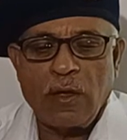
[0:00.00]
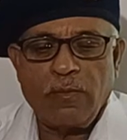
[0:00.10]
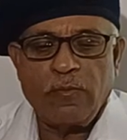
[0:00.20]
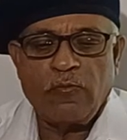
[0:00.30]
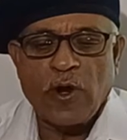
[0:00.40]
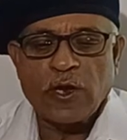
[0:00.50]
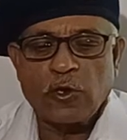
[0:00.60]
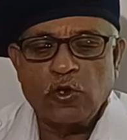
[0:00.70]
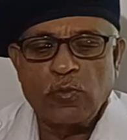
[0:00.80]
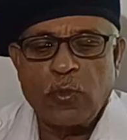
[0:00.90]
up
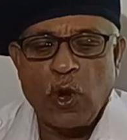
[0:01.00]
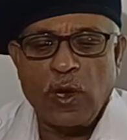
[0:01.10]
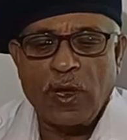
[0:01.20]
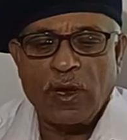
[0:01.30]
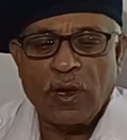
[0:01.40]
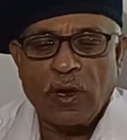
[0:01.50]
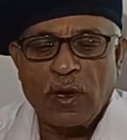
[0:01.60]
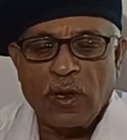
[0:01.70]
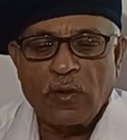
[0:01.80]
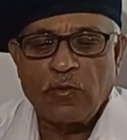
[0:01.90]
water tube boiler
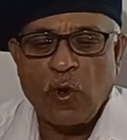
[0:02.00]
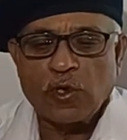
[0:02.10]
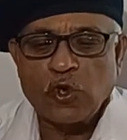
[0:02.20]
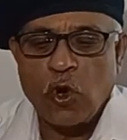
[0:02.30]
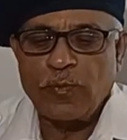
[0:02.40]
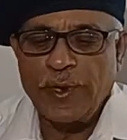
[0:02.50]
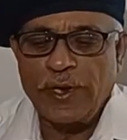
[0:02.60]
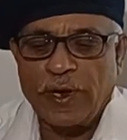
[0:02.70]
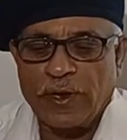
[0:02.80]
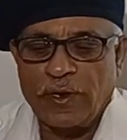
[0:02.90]
for short
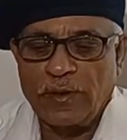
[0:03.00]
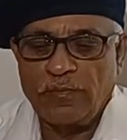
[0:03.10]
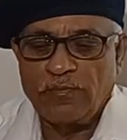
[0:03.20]
period.